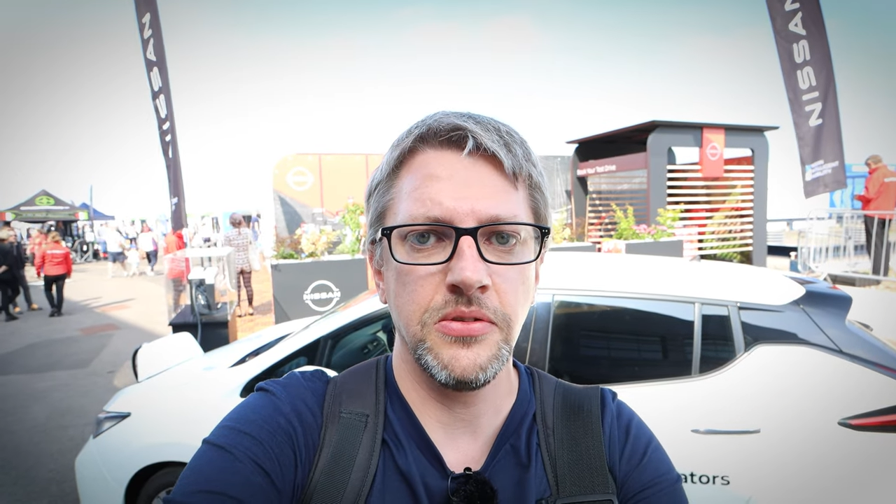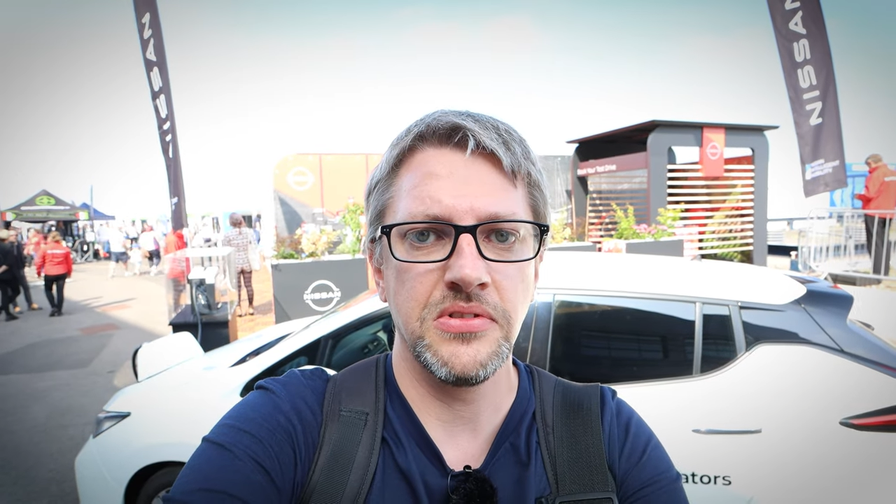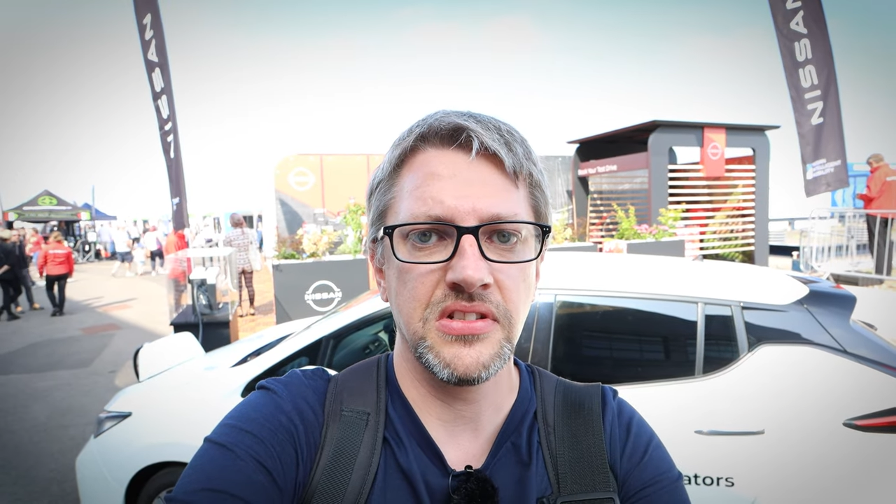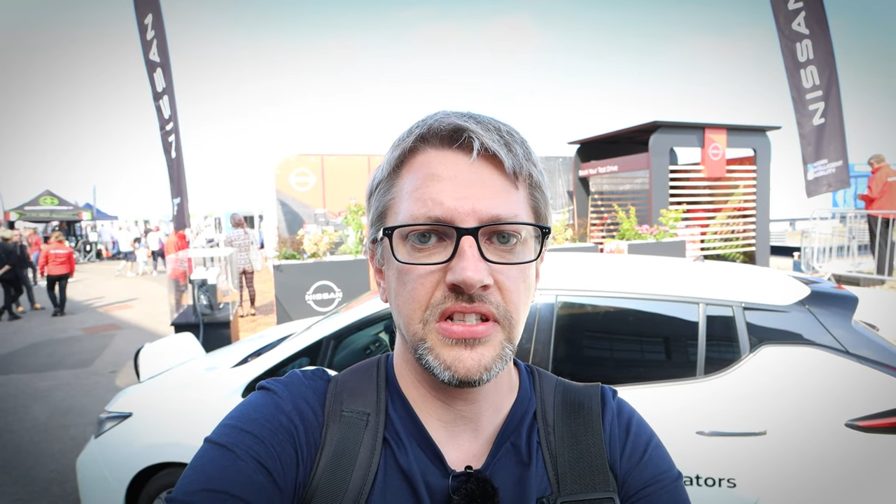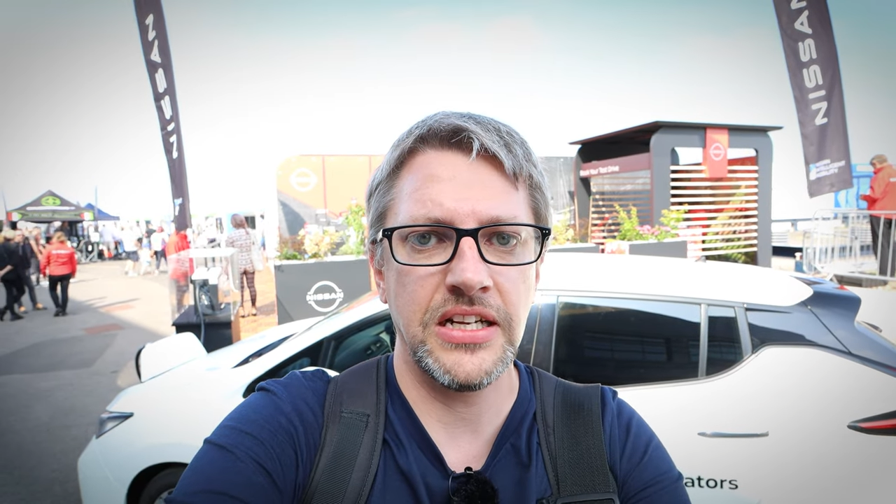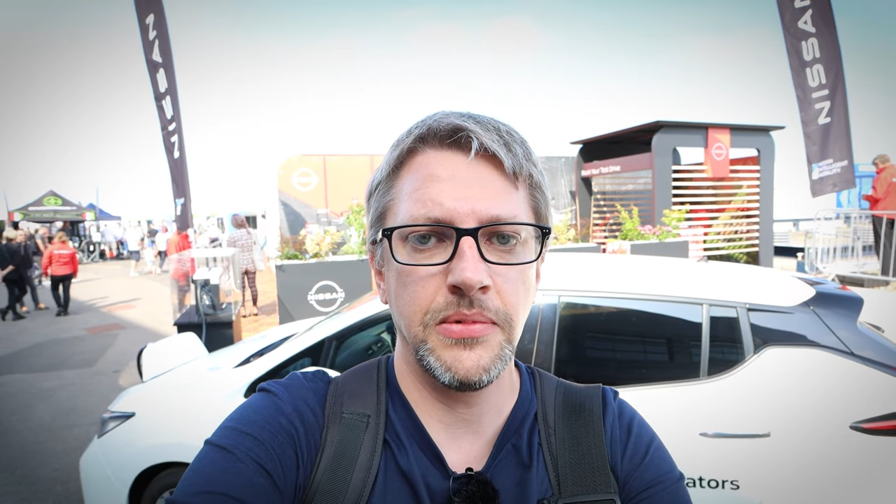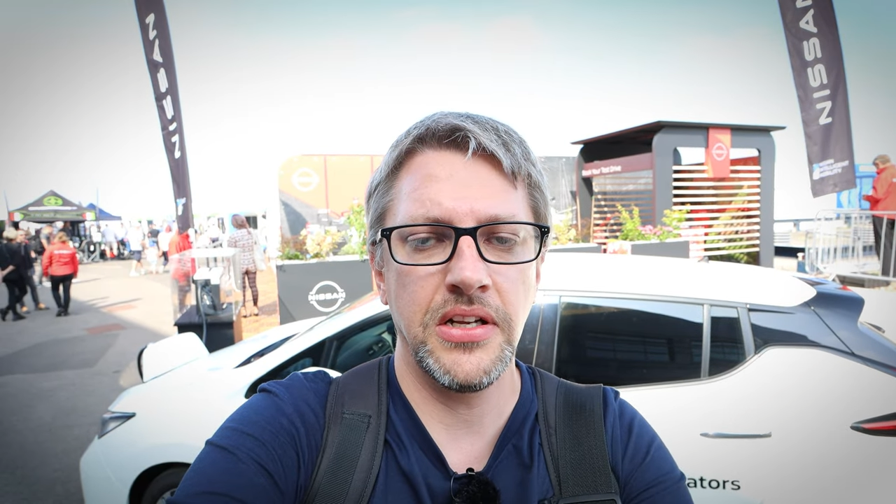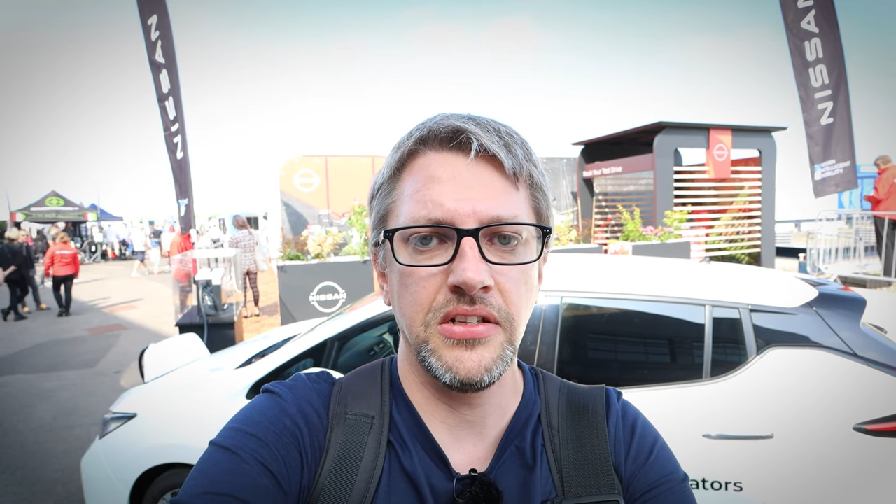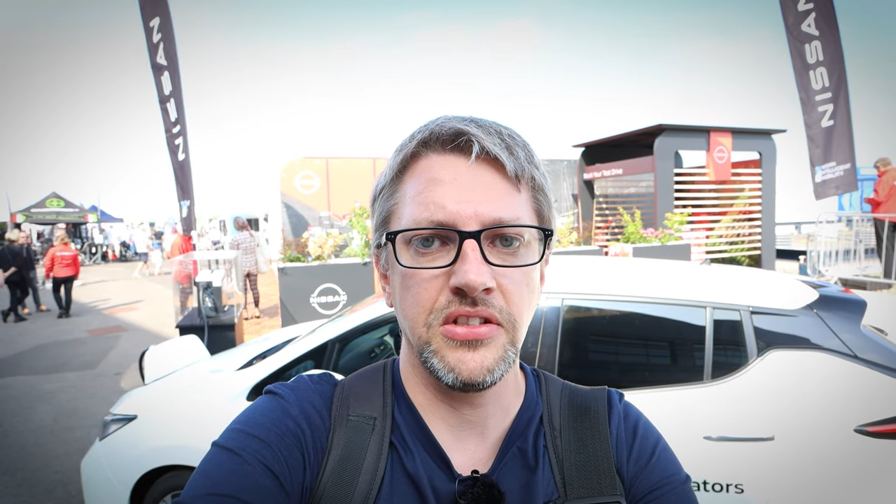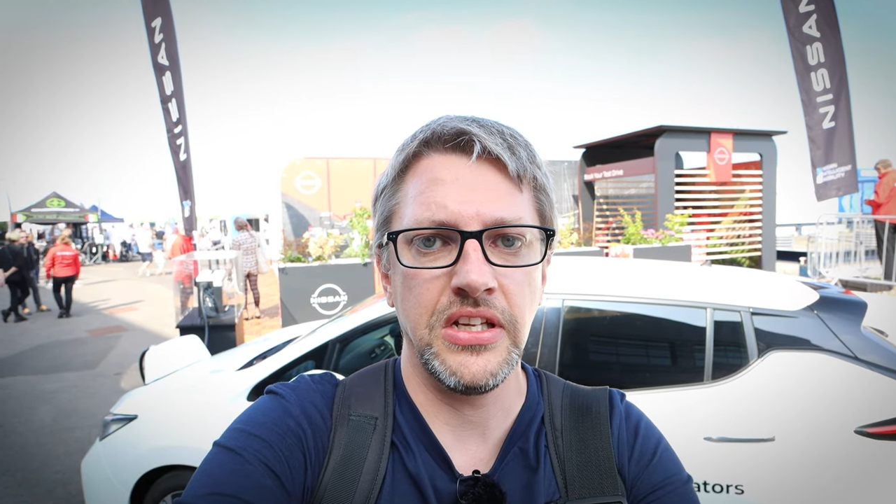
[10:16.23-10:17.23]
who was a stand
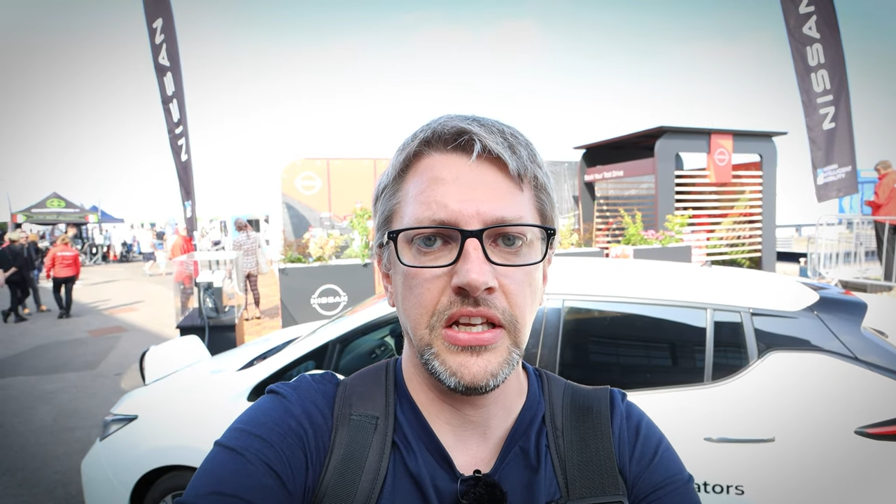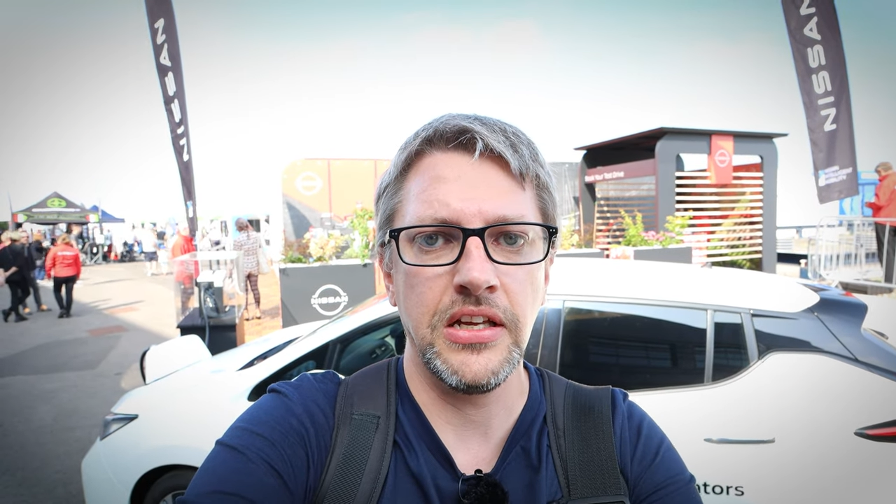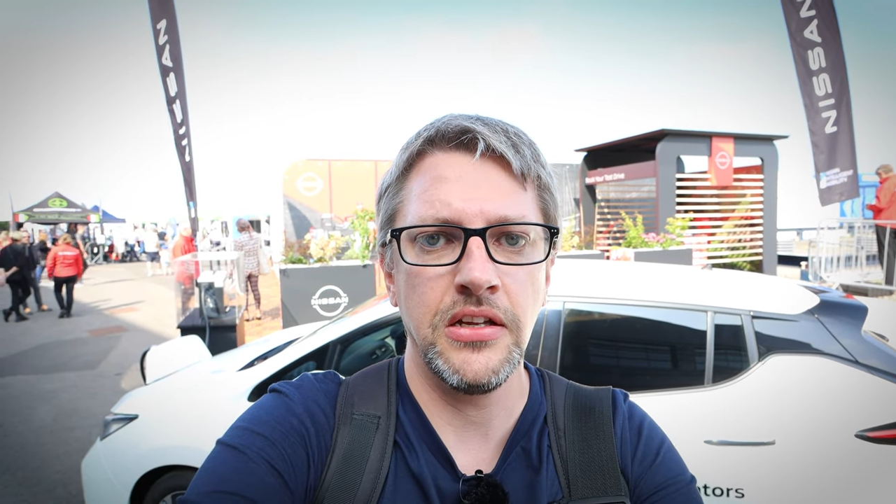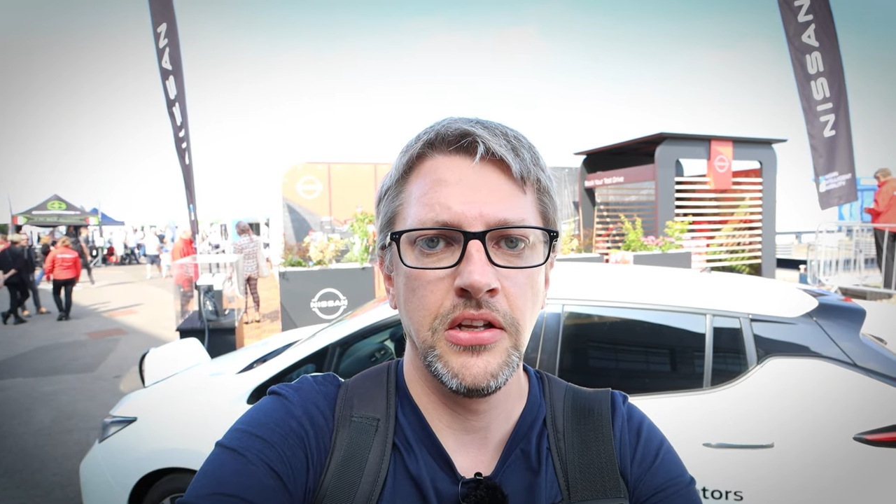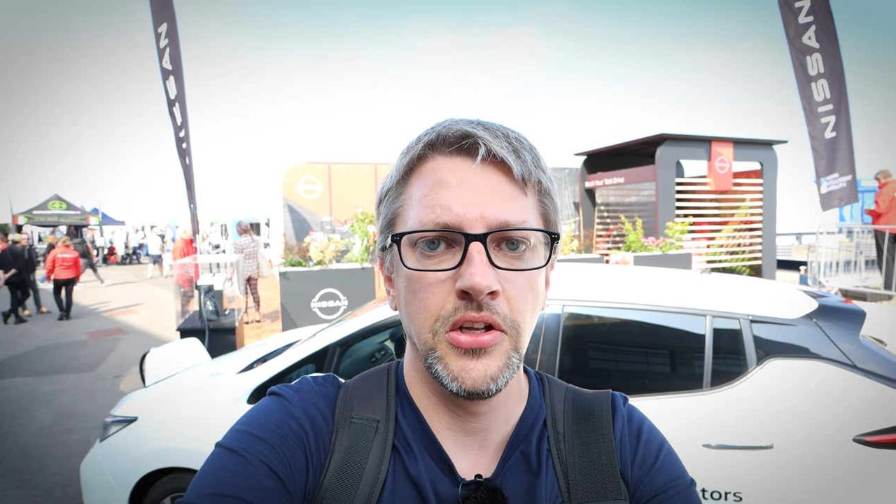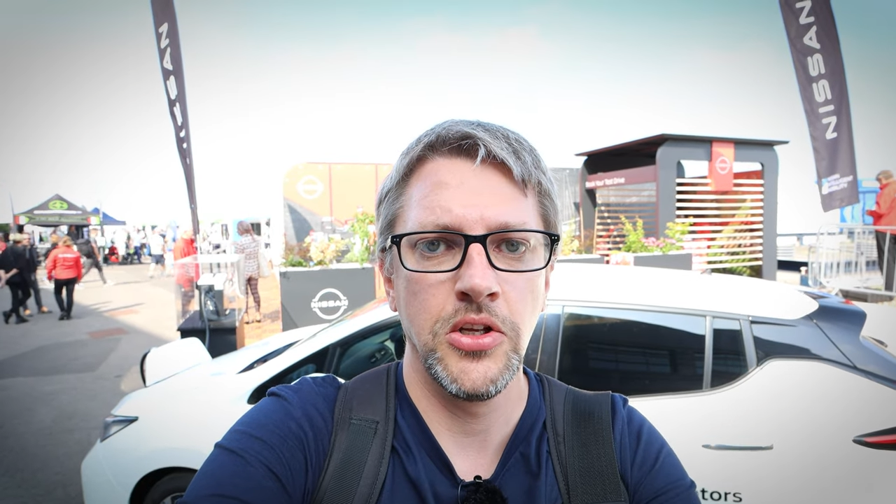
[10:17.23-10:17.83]
manager here,